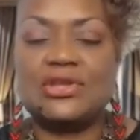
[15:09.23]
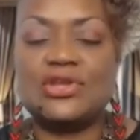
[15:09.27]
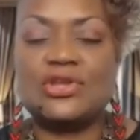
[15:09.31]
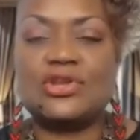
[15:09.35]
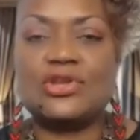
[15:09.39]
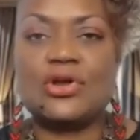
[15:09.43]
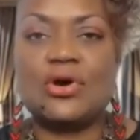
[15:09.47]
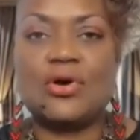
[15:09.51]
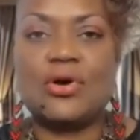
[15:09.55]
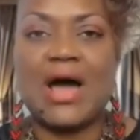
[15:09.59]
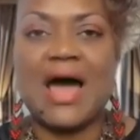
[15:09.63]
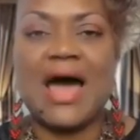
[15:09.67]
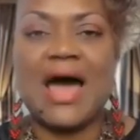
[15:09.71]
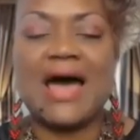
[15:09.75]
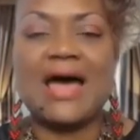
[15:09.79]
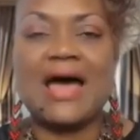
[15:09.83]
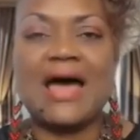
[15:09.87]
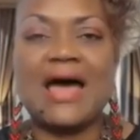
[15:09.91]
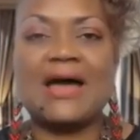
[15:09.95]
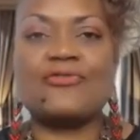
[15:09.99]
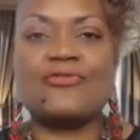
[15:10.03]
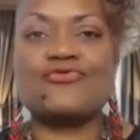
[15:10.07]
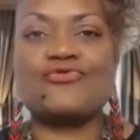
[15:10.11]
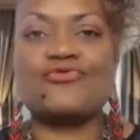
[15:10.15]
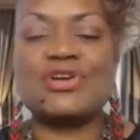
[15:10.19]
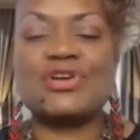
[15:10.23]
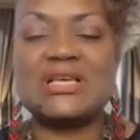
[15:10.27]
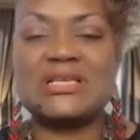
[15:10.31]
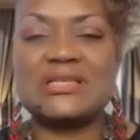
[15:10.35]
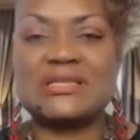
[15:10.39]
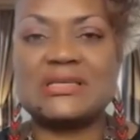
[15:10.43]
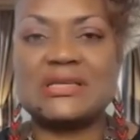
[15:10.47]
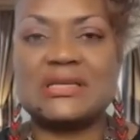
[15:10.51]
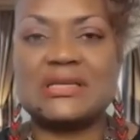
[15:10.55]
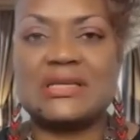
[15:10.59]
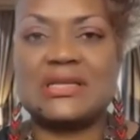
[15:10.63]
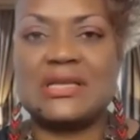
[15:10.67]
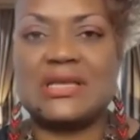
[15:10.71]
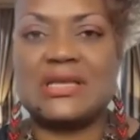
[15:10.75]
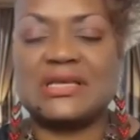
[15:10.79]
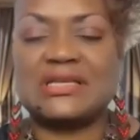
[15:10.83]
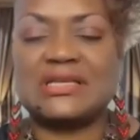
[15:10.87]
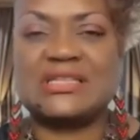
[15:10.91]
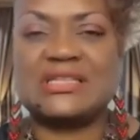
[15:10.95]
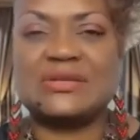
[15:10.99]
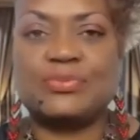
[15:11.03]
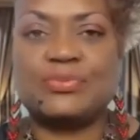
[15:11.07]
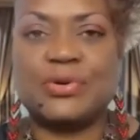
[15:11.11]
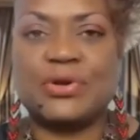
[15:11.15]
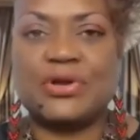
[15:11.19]
I recently
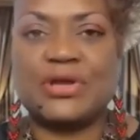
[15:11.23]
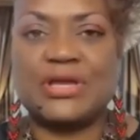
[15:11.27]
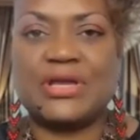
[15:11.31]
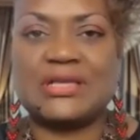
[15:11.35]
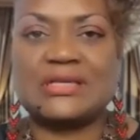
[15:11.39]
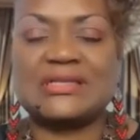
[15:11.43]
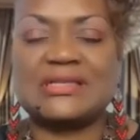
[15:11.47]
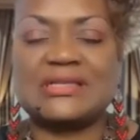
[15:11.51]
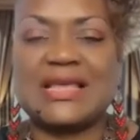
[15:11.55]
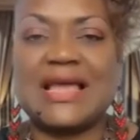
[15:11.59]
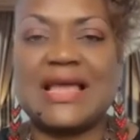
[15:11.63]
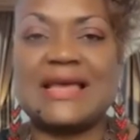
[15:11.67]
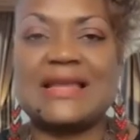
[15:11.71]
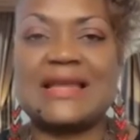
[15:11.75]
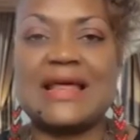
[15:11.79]
experienced that,